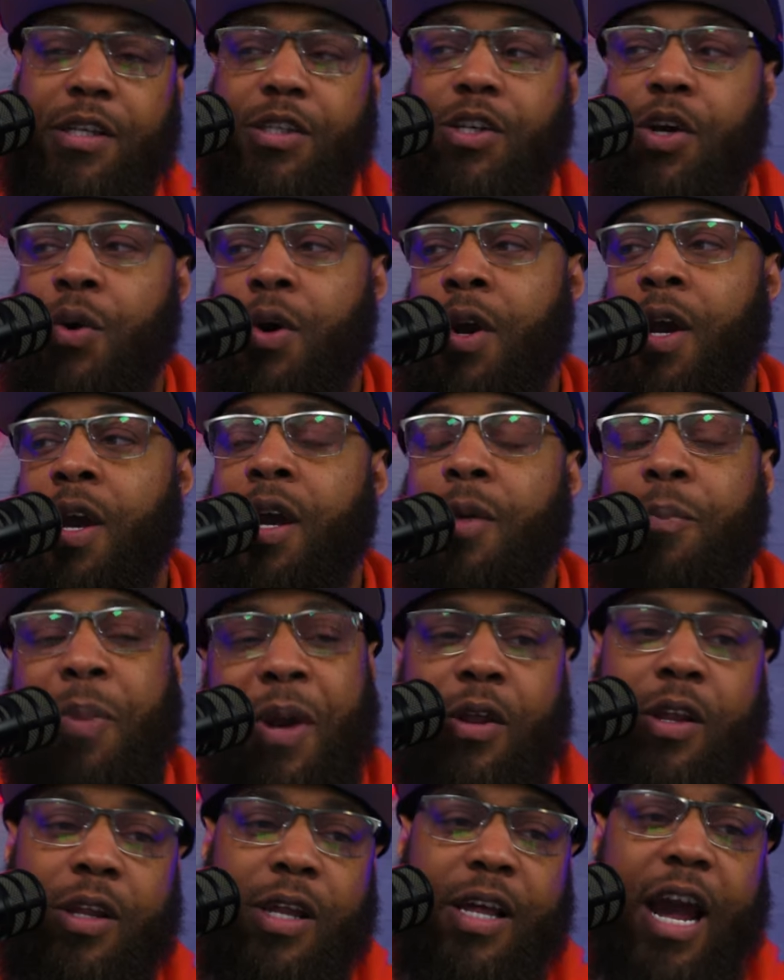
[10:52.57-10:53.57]
So be
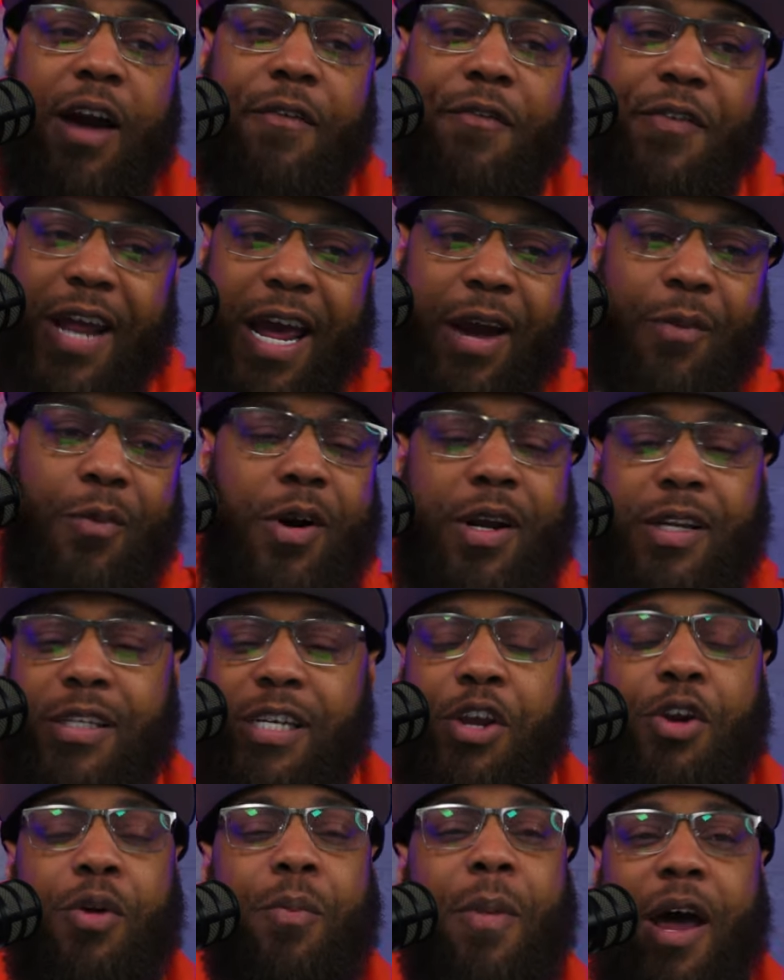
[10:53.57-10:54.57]
on the lookout for that. We'll
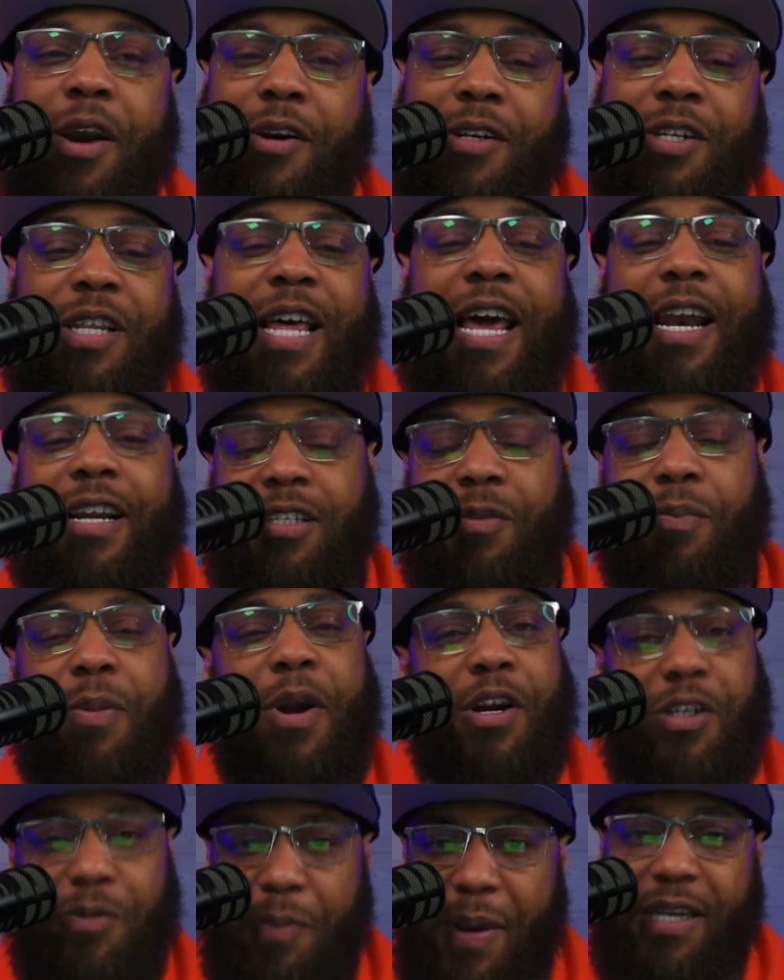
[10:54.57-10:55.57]
continue to monitor that as the
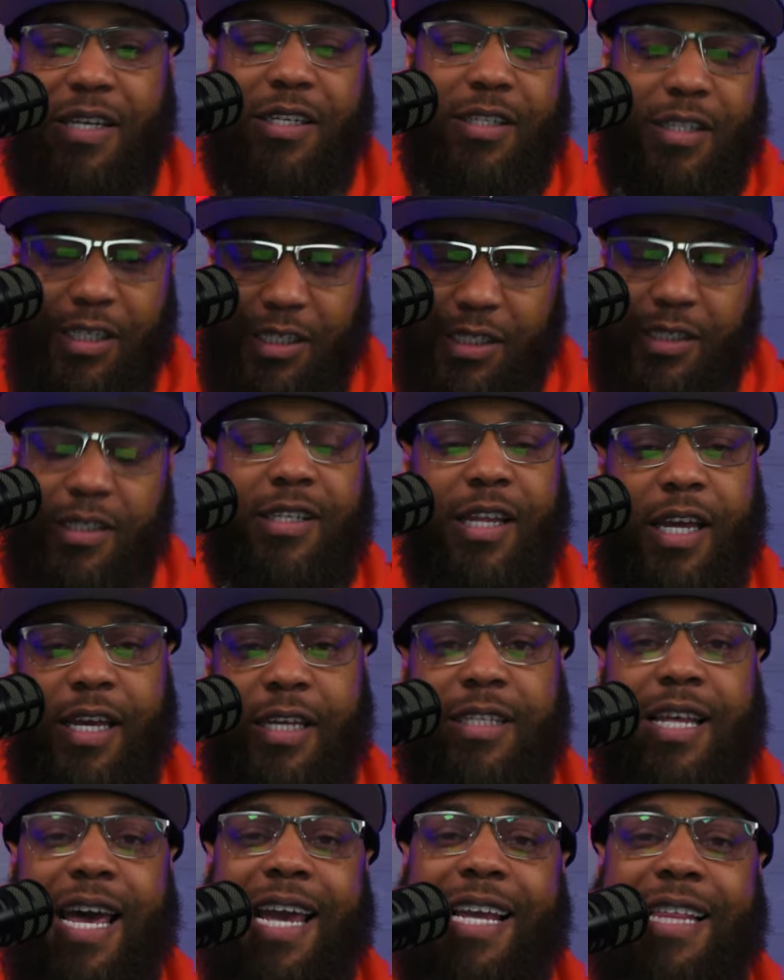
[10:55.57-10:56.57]
Bears make decisions,
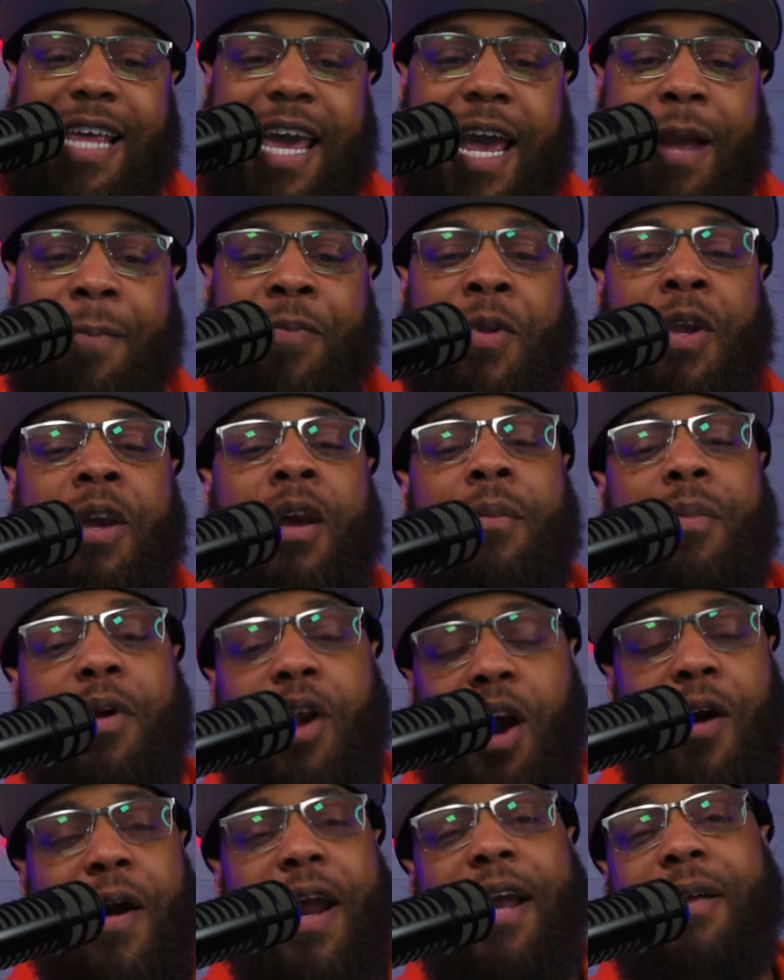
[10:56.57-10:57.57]
things like that. But
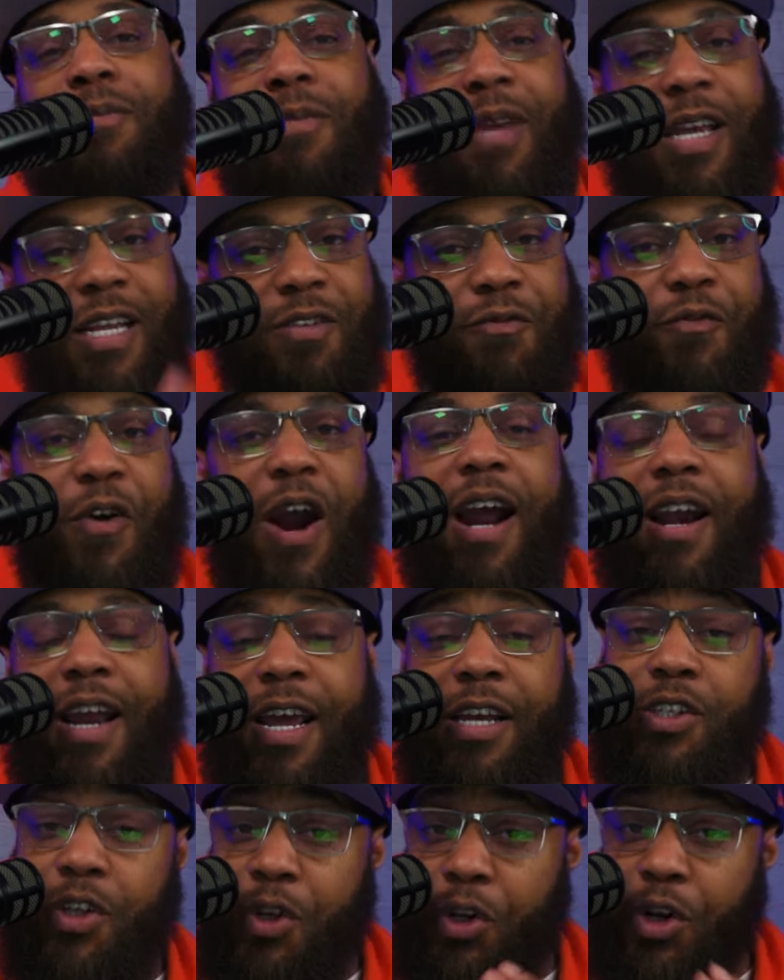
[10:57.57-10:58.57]
all right, it's
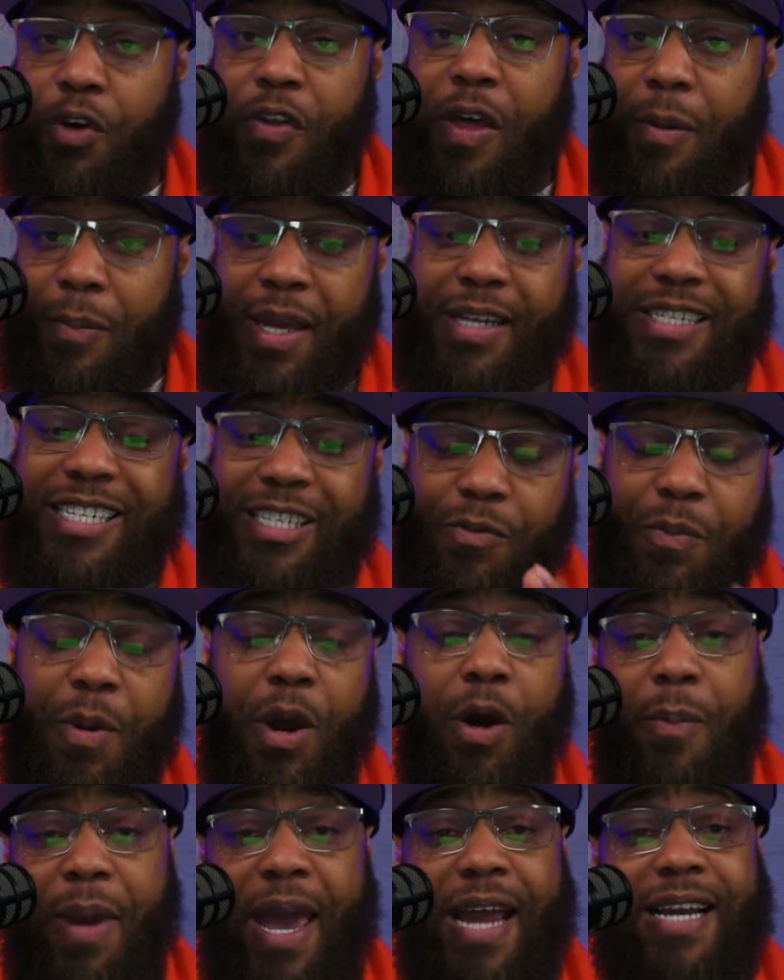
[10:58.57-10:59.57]
Friday, so you know that means it's
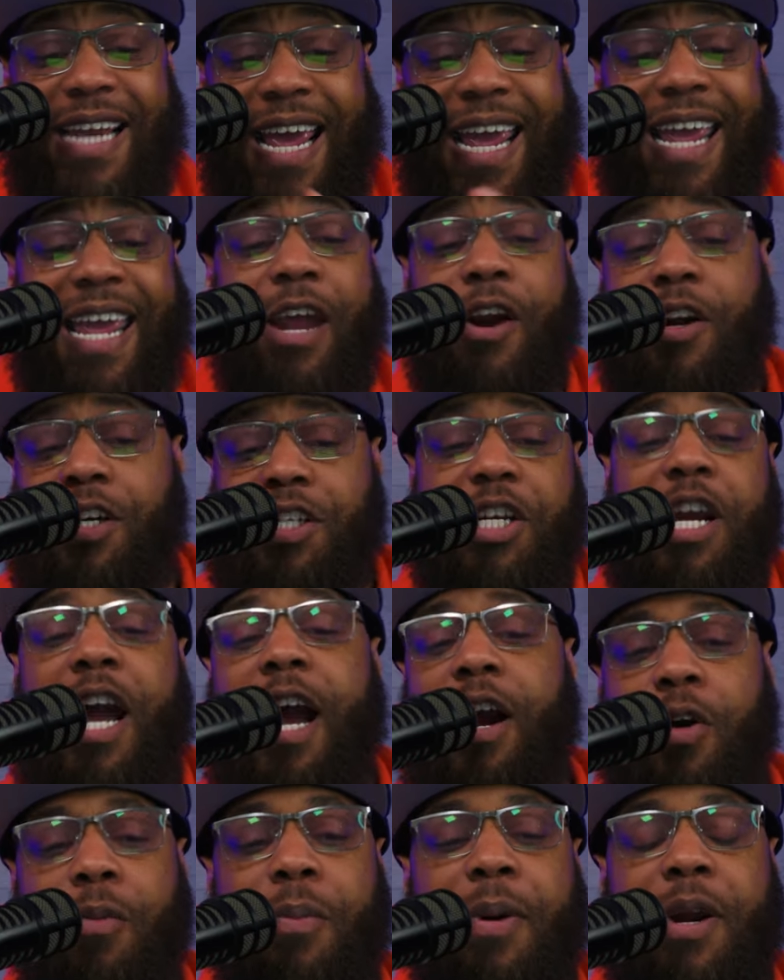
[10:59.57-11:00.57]
mailbag day here at
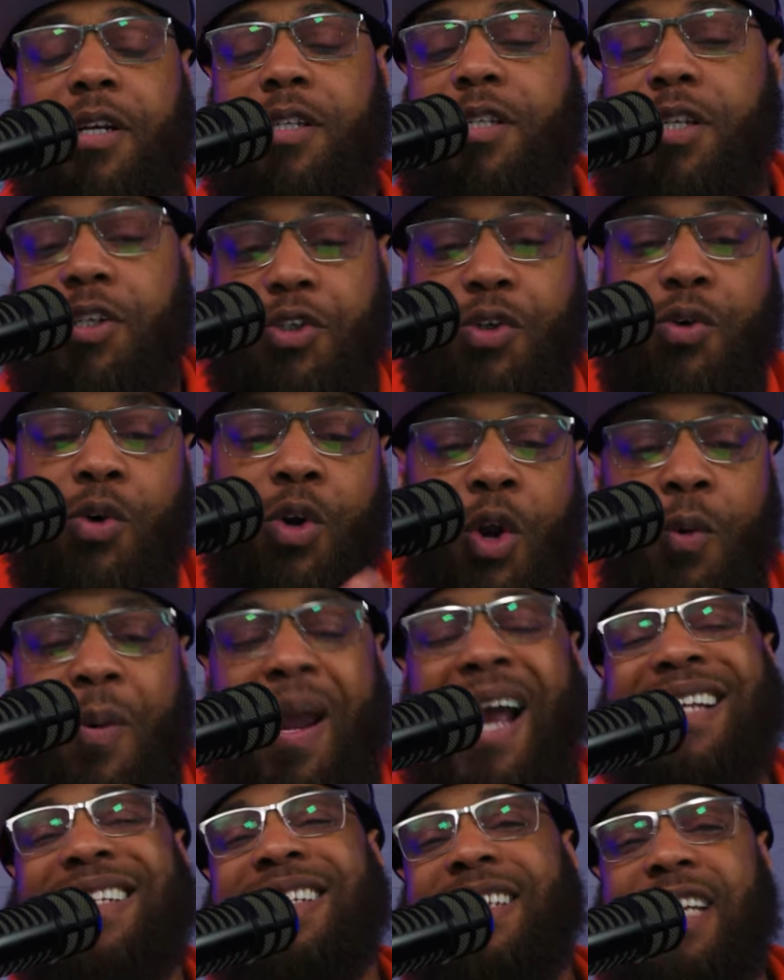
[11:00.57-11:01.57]
Chicago Bears Central. We
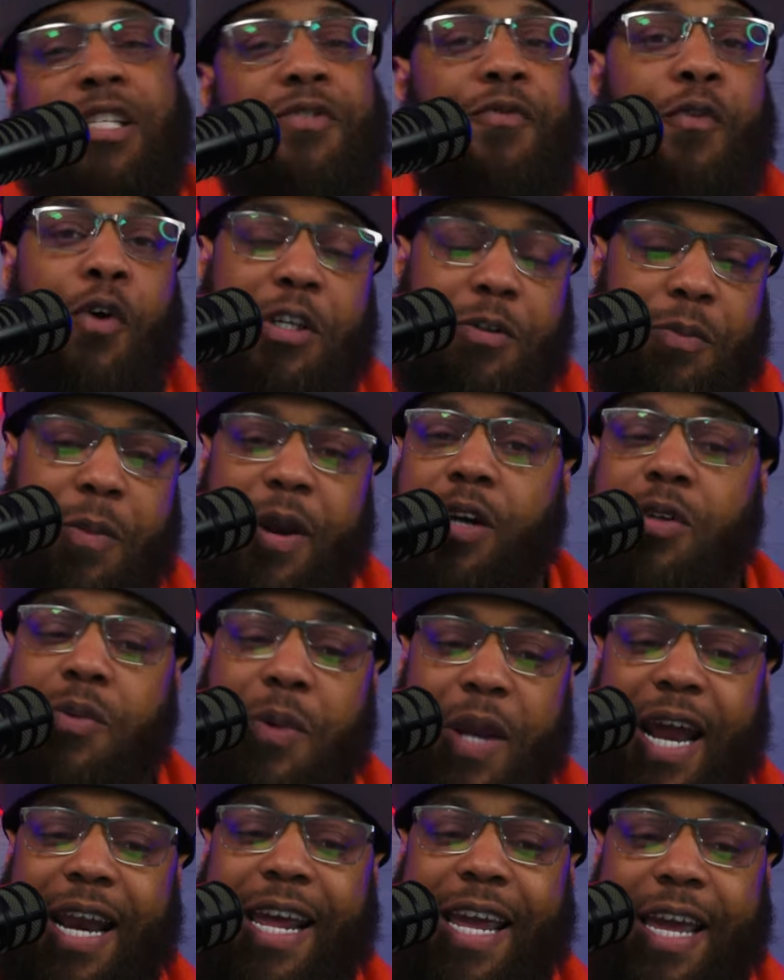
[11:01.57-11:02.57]
got six voicemails we
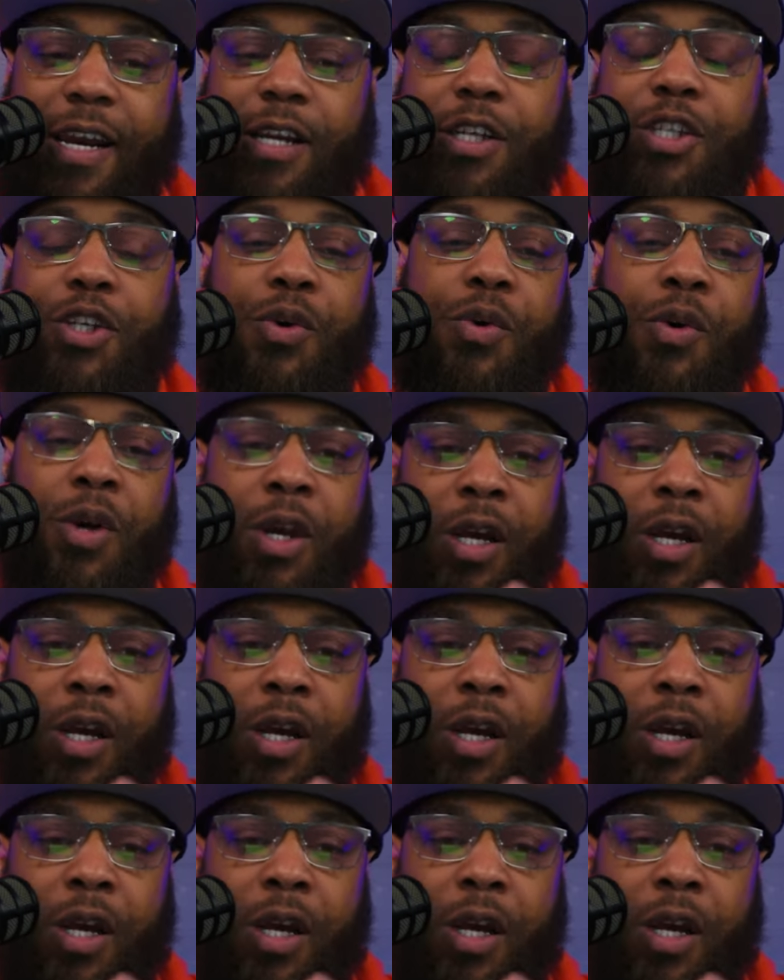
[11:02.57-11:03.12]
got to get into.